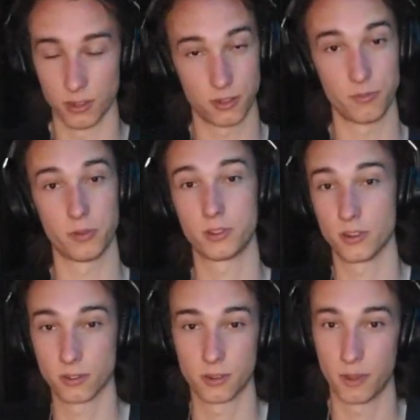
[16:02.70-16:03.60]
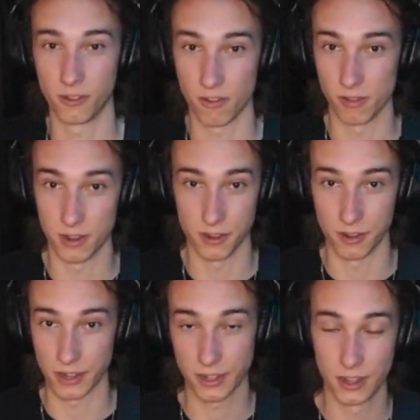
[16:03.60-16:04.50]
We're super stoked about what we're
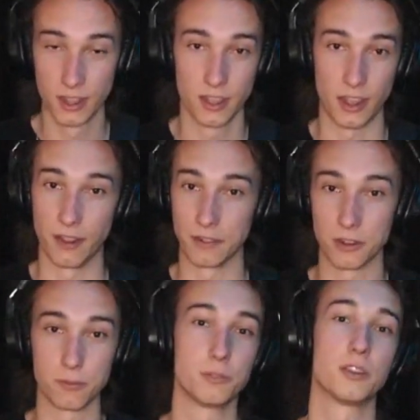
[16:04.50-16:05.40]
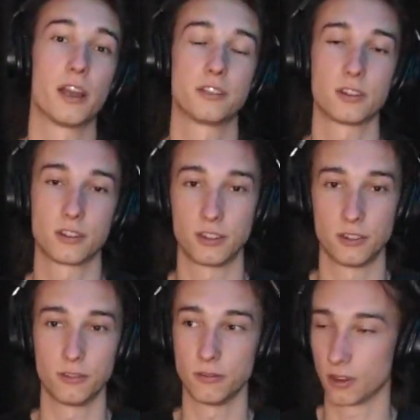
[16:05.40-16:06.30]
doing, and we hope you guys are
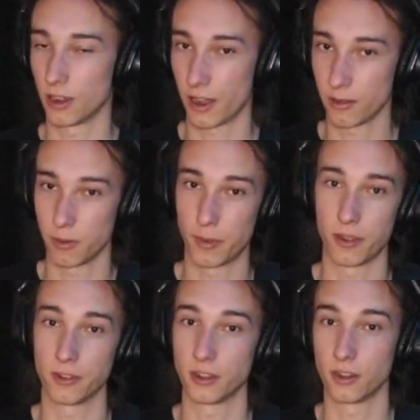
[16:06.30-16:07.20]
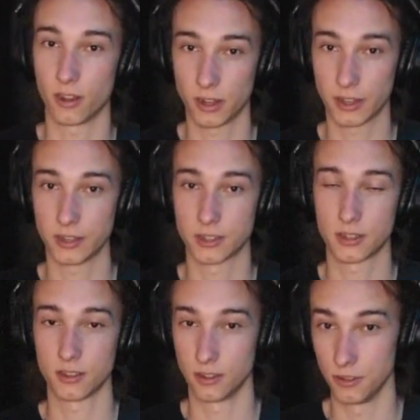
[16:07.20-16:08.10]
too. Album out in
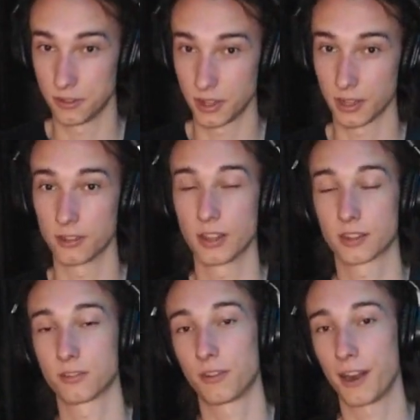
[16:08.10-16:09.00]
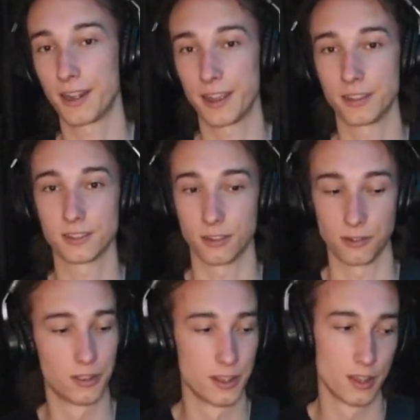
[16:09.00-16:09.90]
August, new single next Friday,
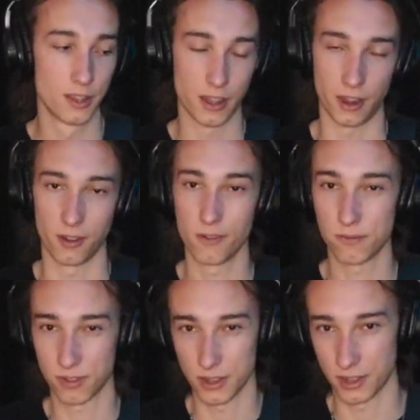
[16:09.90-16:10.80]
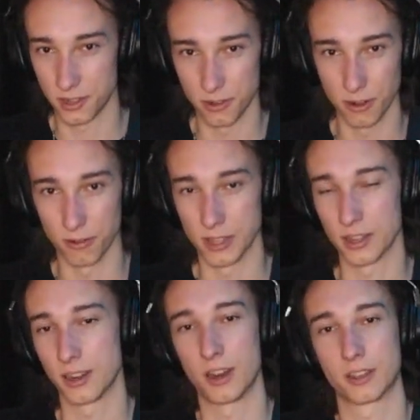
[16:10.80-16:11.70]
so, and hopefully a tour
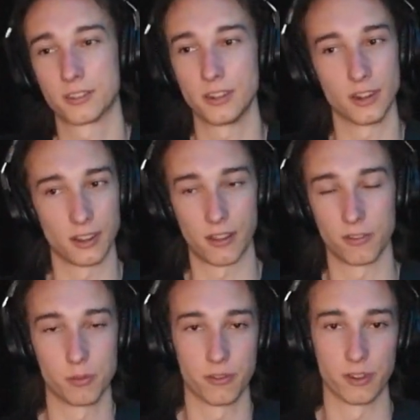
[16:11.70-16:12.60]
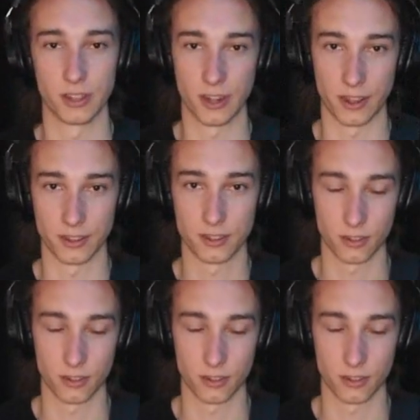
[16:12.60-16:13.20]
within the next year. That would be really nice.